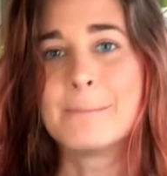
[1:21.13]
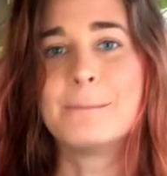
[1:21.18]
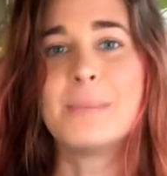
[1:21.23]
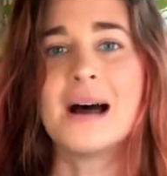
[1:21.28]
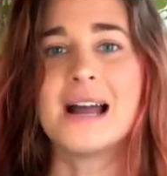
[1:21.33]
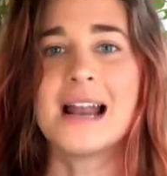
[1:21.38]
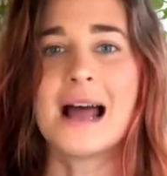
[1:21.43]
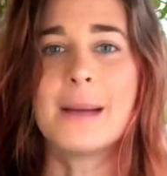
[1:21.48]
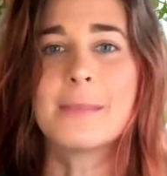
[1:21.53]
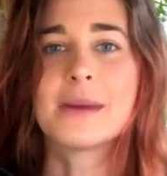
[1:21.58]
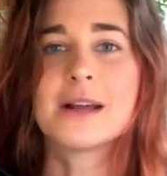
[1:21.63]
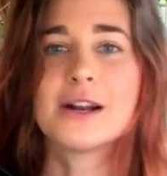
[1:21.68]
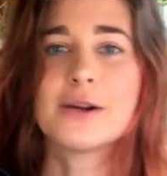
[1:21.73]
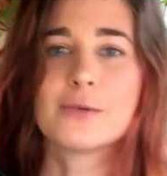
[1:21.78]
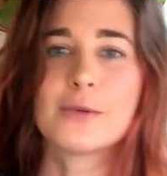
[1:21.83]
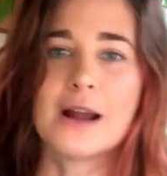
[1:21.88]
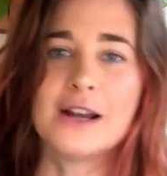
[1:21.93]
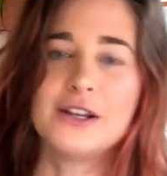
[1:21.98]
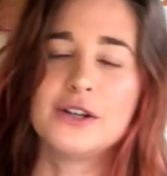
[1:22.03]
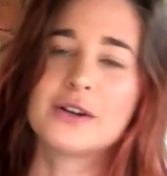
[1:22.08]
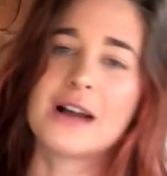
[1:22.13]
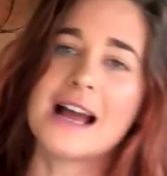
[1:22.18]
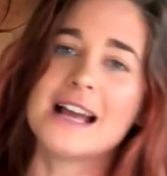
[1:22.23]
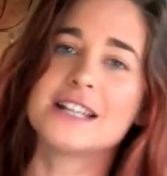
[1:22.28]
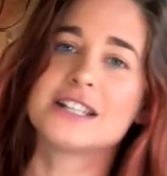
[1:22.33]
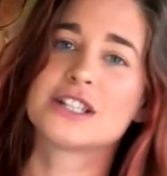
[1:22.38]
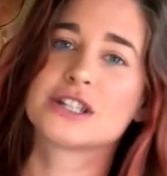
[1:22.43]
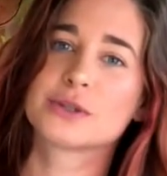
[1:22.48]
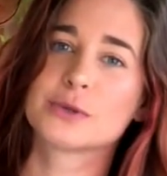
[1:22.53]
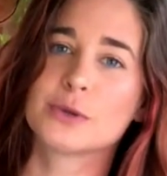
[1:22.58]
But I'm gonna run you
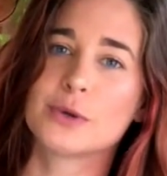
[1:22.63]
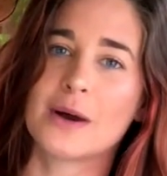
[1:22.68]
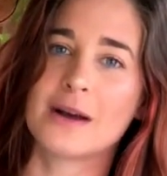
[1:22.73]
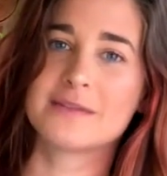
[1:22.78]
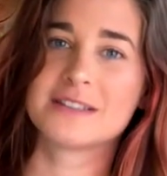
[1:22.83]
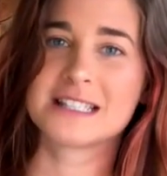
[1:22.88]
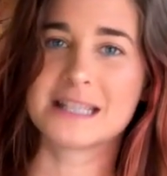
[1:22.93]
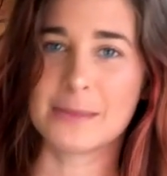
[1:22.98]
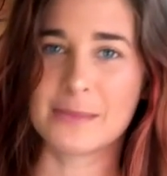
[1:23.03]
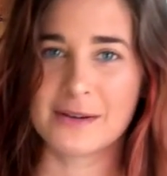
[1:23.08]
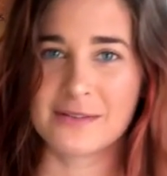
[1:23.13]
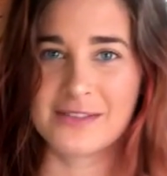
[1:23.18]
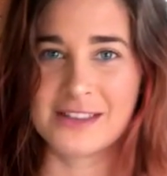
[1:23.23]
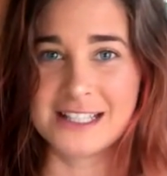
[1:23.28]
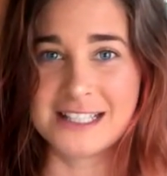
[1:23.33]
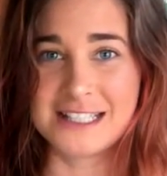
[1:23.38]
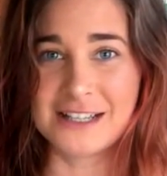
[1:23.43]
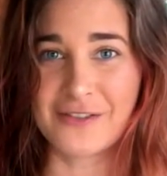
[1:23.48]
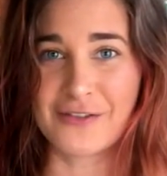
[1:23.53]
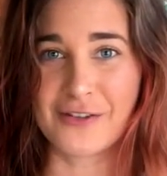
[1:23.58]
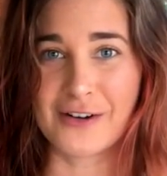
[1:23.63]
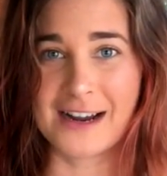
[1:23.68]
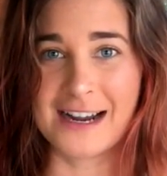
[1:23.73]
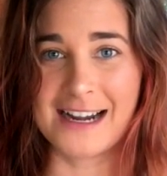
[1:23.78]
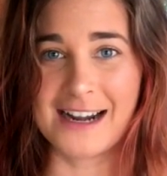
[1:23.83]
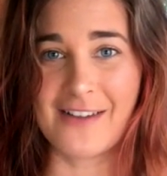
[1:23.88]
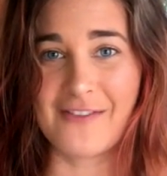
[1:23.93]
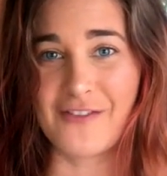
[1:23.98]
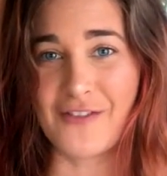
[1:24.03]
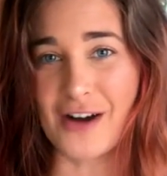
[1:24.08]
guys through of some of the
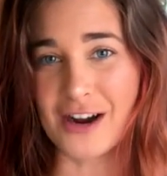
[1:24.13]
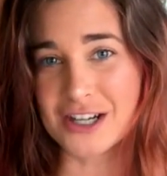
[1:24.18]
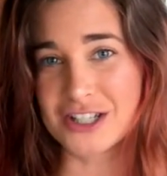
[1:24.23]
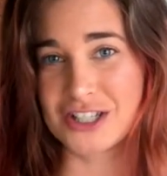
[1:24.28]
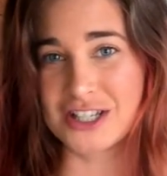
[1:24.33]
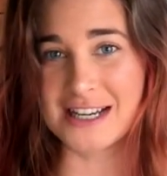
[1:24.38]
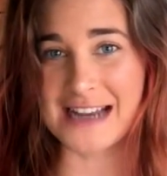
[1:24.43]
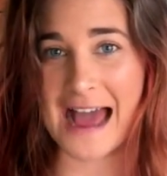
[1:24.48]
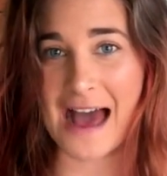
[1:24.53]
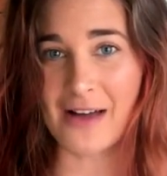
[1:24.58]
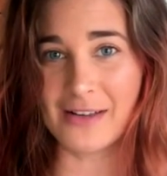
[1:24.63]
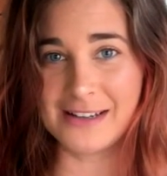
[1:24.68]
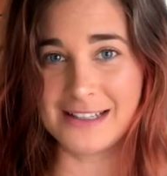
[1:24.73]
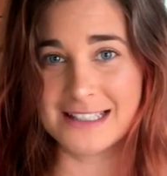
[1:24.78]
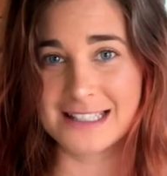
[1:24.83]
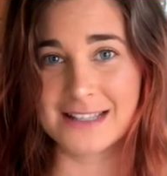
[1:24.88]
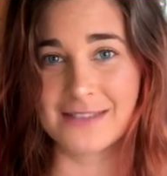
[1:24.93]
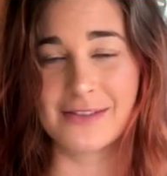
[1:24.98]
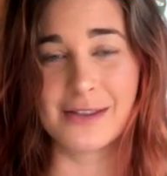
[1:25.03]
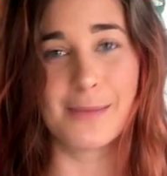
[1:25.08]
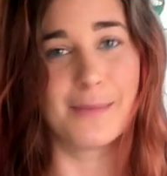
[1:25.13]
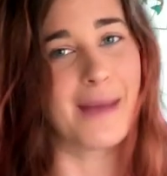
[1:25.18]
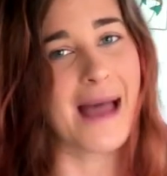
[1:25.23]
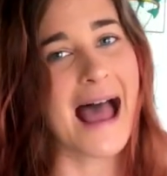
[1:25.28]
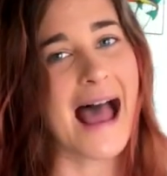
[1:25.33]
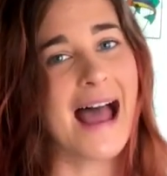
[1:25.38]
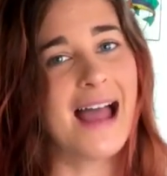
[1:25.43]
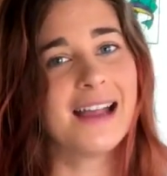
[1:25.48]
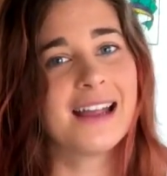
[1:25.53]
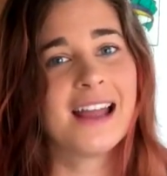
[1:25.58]
different functionalities of the
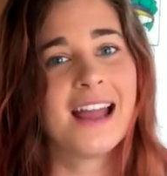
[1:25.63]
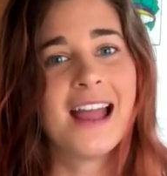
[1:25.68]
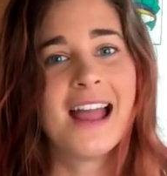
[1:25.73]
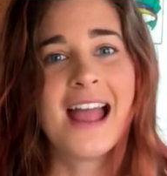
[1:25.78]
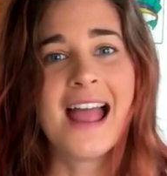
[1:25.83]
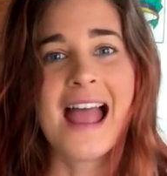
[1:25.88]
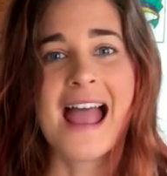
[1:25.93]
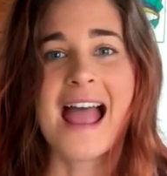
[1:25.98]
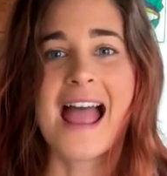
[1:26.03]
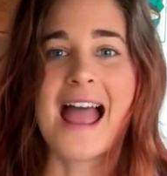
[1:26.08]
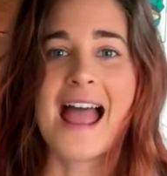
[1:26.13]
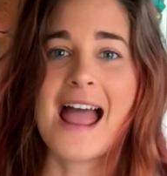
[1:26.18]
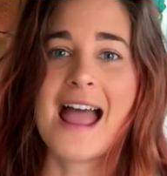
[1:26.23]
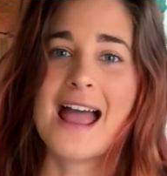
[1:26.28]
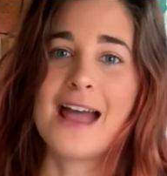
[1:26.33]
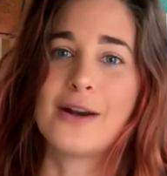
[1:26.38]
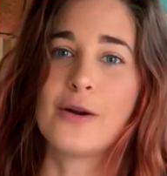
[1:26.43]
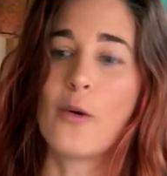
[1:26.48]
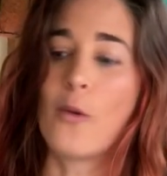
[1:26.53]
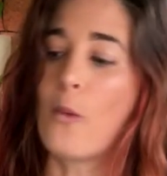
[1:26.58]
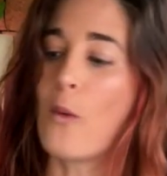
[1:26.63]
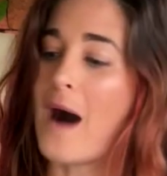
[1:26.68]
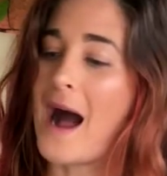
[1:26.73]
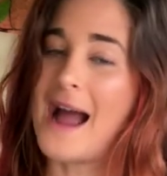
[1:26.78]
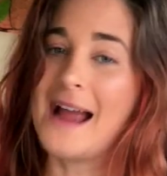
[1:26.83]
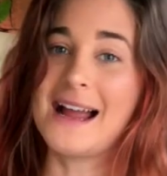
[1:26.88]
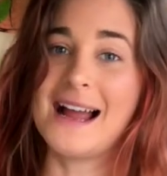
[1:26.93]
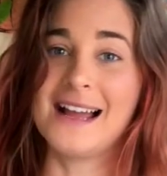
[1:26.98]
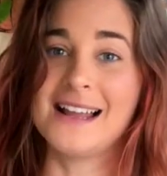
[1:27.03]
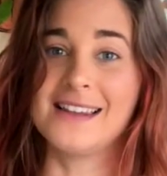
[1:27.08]
bag and
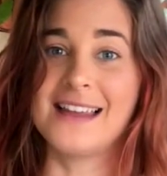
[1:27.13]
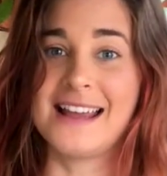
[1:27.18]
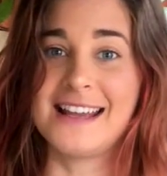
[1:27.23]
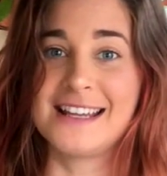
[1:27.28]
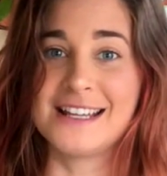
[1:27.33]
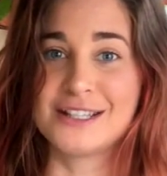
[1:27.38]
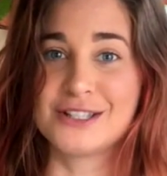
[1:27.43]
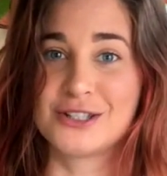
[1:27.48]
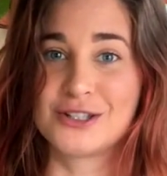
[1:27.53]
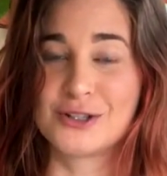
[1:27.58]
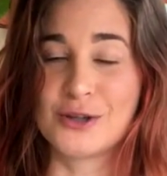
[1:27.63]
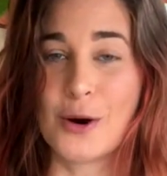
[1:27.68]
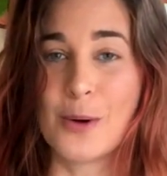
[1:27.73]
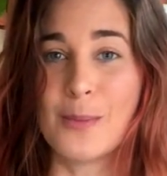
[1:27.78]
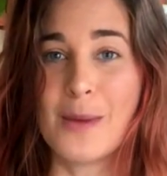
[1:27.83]
why I like it so